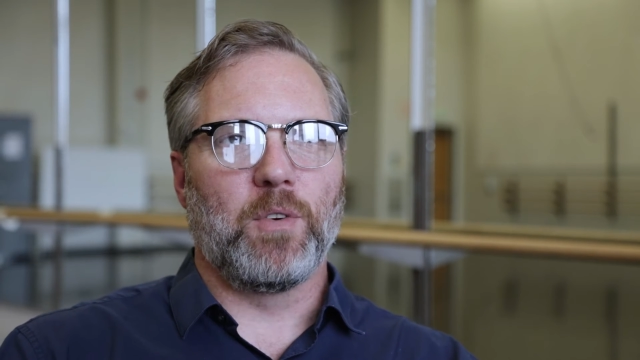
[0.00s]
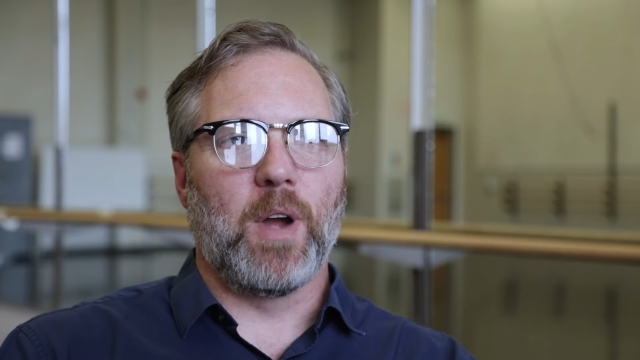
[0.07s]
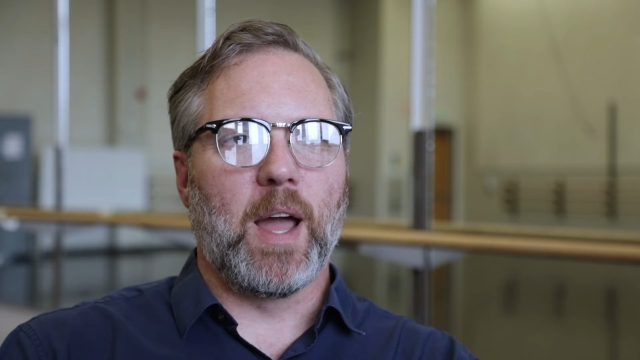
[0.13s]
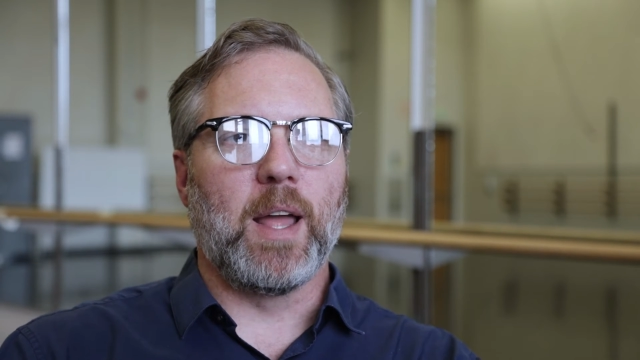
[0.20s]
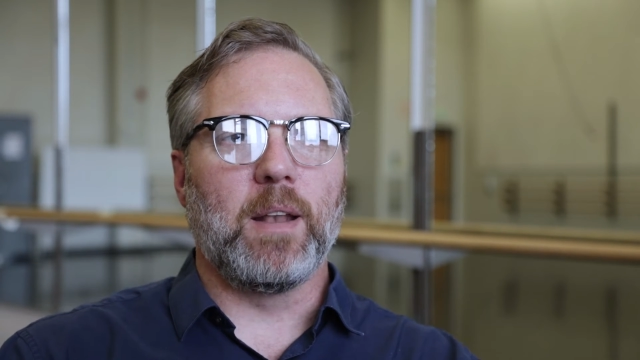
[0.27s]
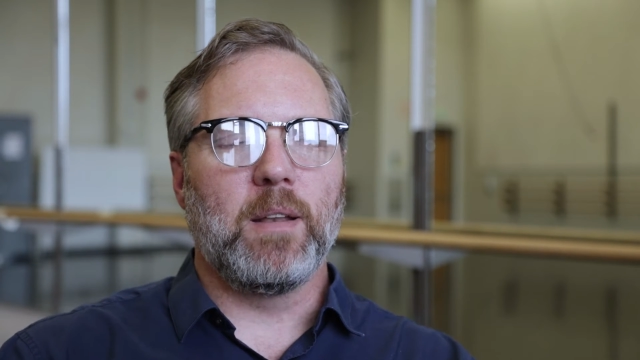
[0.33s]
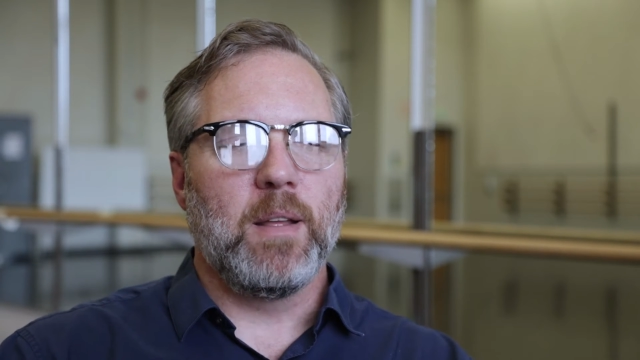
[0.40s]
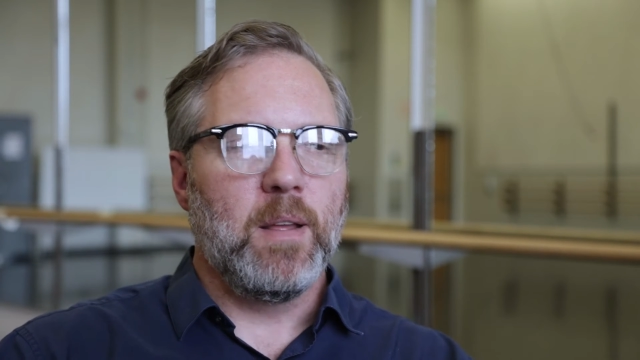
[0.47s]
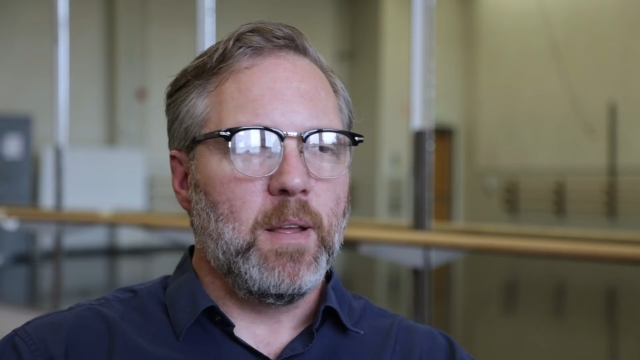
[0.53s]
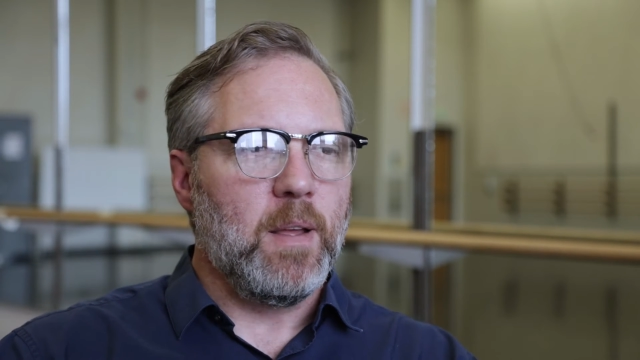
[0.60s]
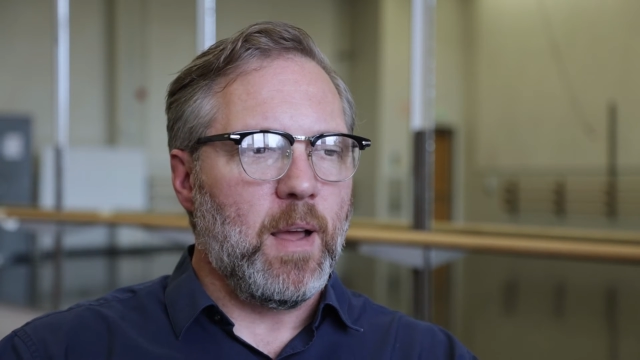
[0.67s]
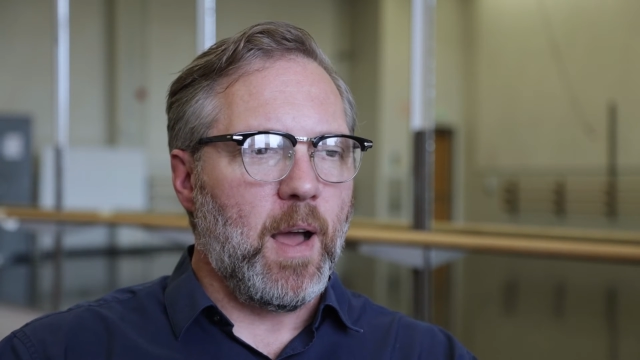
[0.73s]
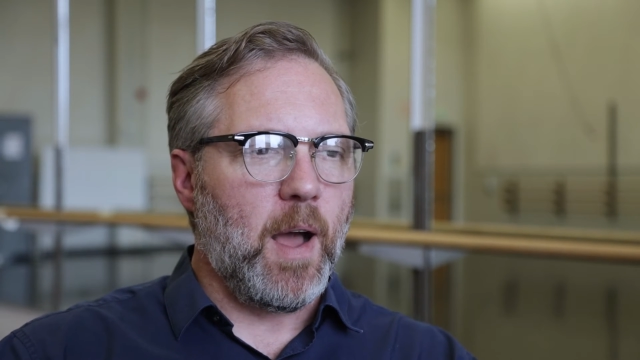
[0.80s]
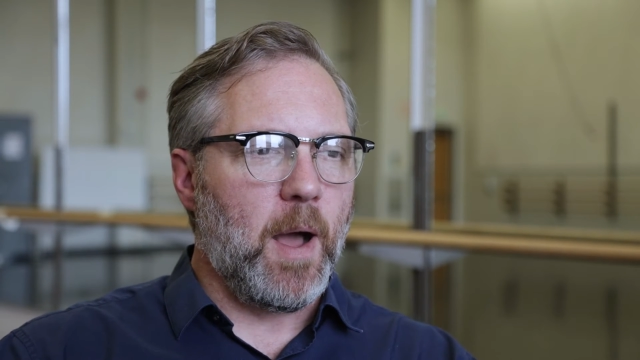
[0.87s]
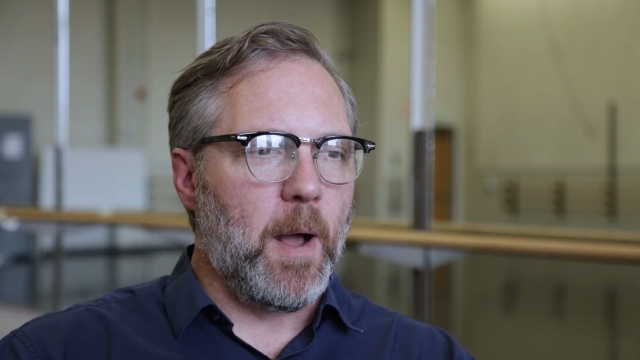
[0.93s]
right?
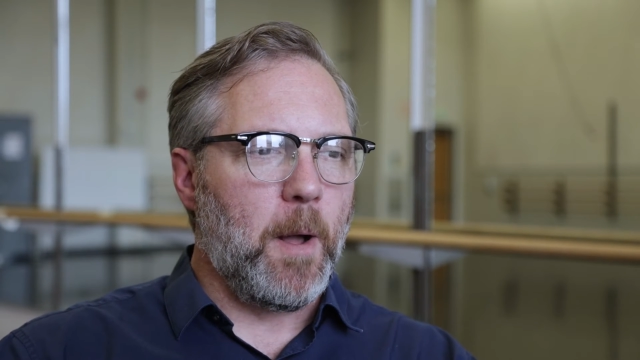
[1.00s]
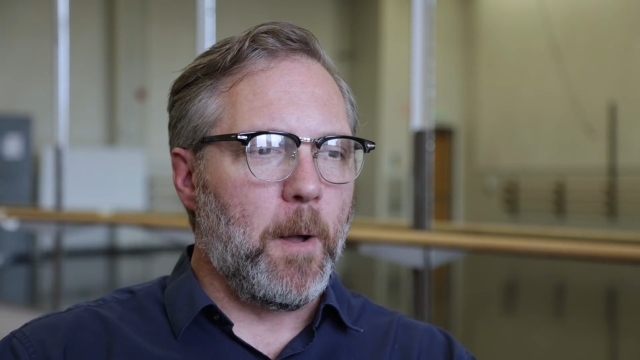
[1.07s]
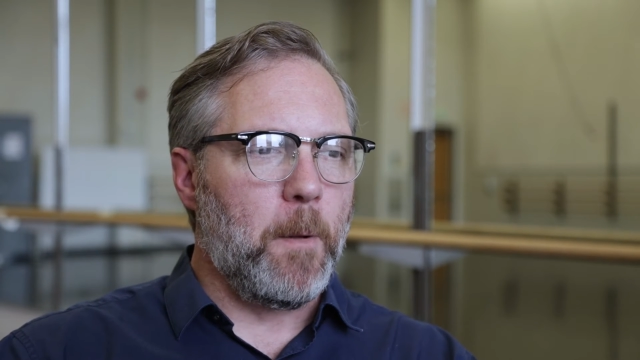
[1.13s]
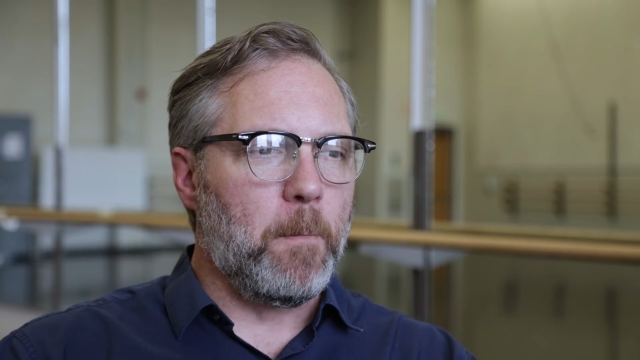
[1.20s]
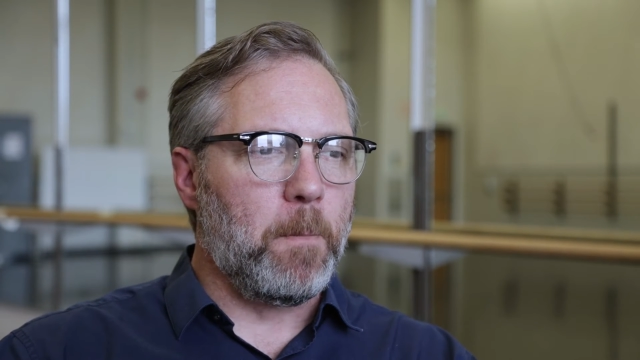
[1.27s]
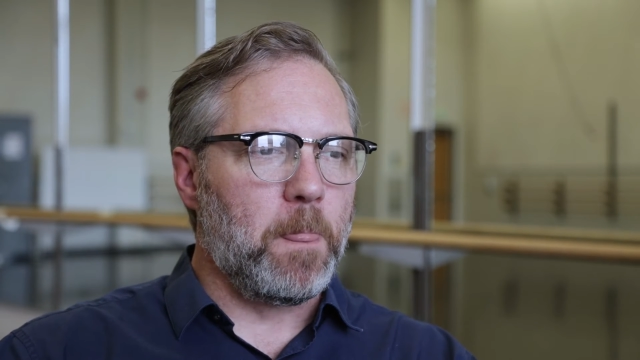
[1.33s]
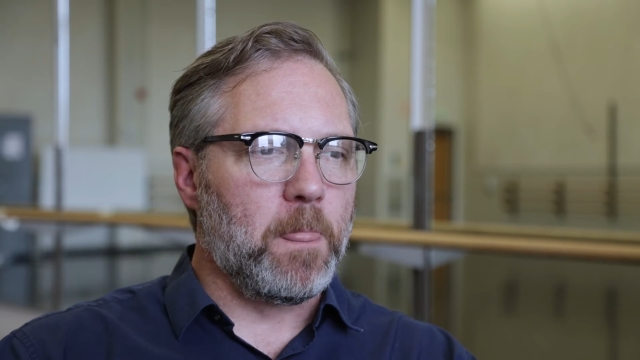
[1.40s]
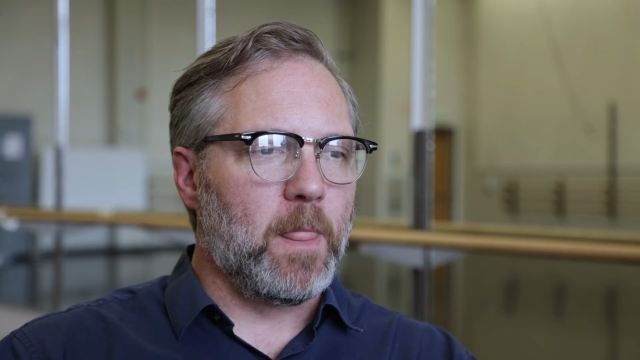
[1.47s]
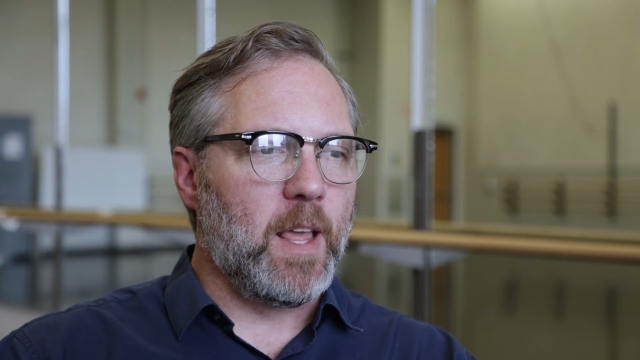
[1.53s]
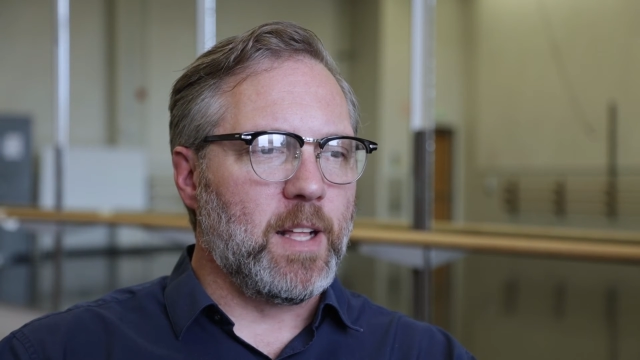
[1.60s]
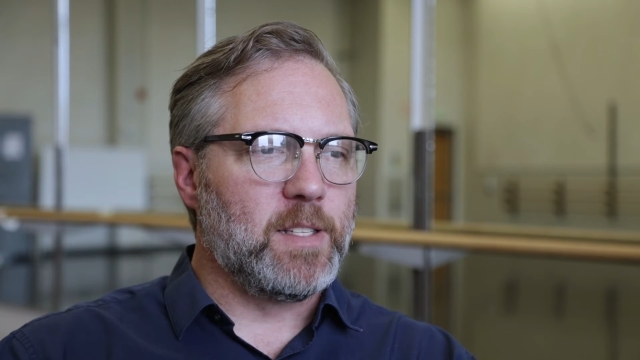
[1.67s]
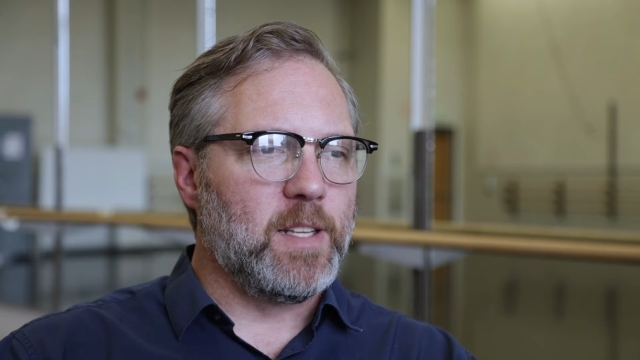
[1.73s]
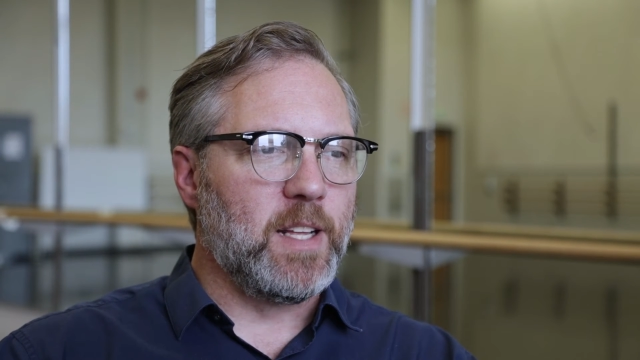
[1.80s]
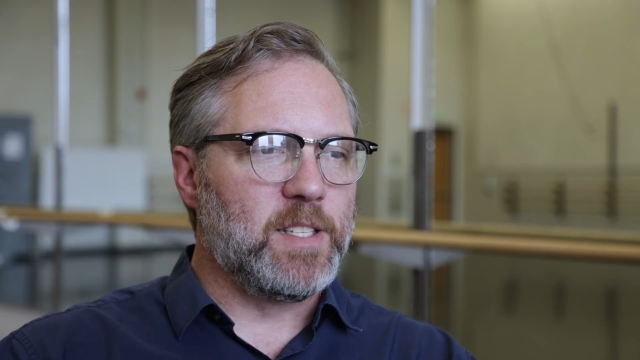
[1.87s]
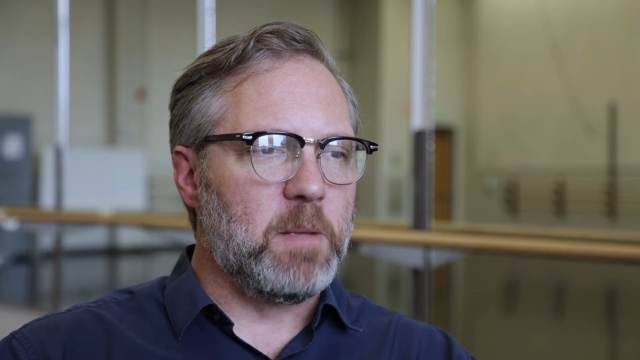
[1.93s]

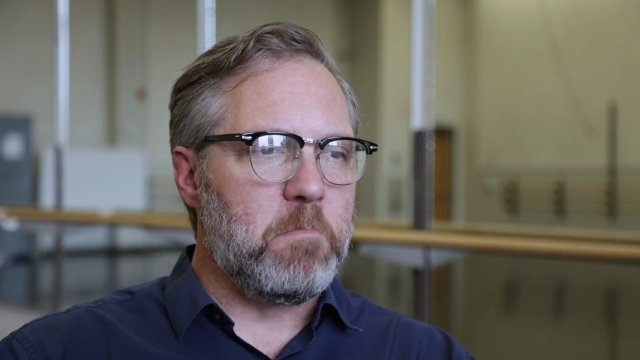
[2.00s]
It's a